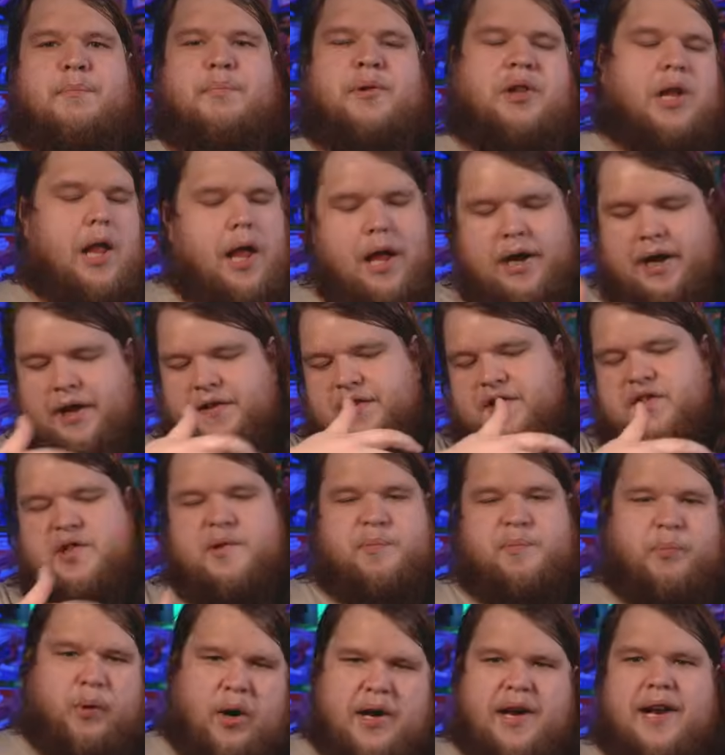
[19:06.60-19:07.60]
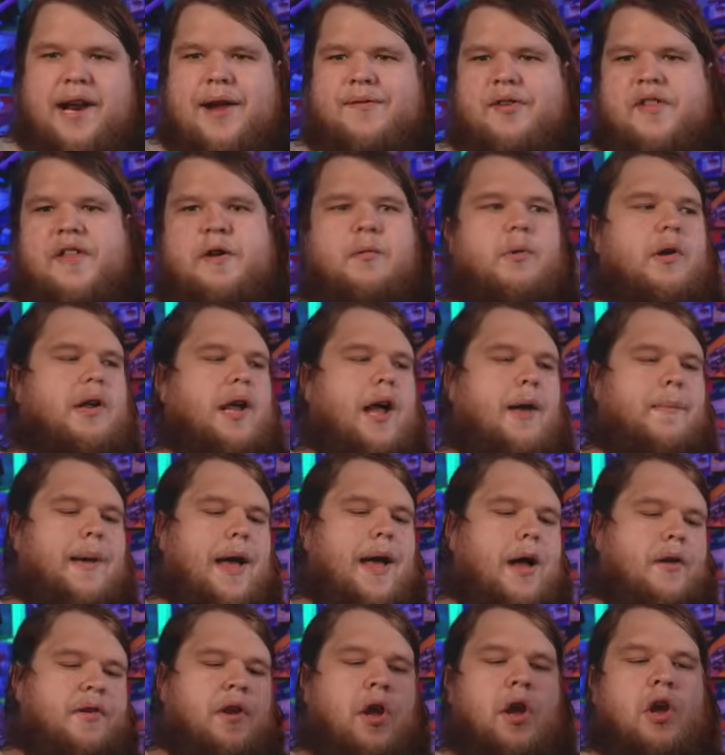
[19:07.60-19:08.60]
that plug, the spring and everything will
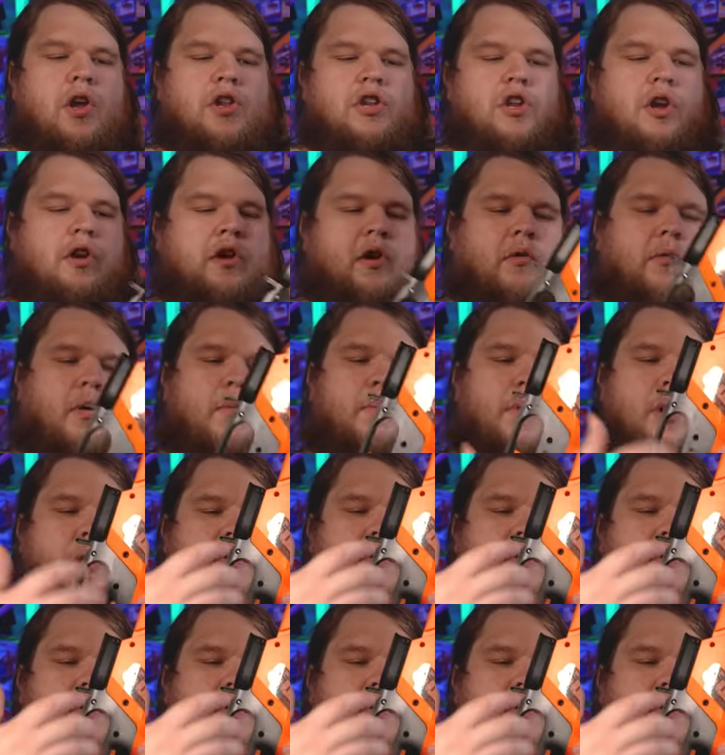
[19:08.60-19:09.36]
come out. You can